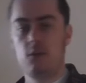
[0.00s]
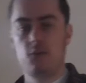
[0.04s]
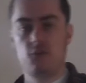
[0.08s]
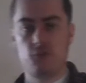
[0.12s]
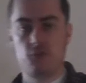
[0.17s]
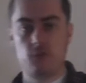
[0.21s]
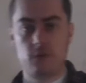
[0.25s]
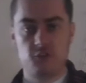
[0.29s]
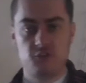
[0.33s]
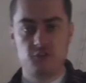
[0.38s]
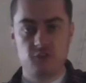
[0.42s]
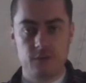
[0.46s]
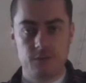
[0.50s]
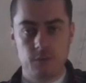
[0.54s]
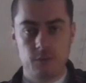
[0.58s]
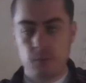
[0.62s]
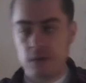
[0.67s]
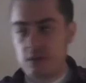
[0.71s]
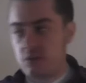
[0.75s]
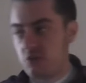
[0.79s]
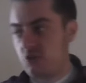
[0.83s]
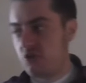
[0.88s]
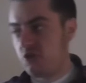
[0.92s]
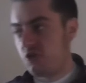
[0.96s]
So once you have the
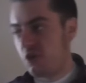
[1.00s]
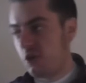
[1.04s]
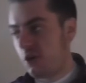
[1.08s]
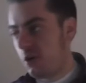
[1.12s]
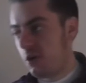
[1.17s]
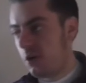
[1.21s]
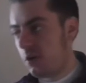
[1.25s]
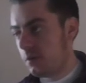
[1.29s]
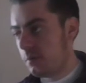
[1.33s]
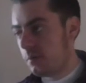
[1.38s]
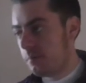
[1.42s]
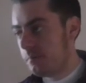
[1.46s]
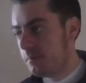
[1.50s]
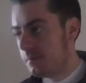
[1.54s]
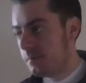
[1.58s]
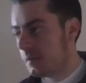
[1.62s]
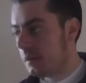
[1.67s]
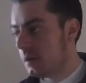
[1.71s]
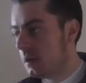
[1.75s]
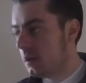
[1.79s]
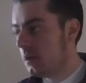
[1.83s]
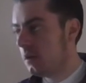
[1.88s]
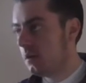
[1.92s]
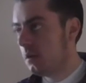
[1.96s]
winter shirt on,
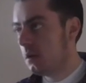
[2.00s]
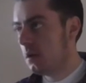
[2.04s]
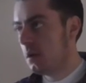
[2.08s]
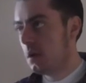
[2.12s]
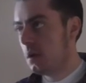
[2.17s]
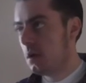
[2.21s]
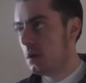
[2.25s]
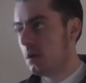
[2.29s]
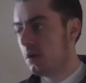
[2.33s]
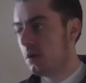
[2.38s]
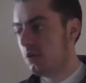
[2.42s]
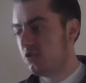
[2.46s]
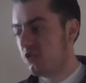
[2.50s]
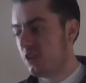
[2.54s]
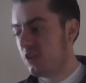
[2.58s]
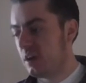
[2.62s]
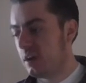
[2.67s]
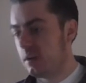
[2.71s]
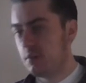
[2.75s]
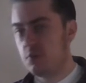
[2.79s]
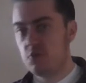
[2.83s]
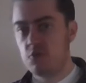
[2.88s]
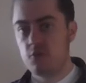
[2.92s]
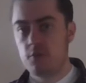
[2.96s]

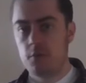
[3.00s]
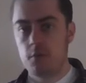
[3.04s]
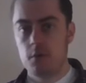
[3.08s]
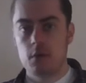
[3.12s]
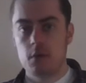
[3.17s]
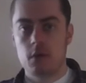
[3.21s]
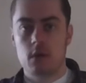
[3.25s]
jeans,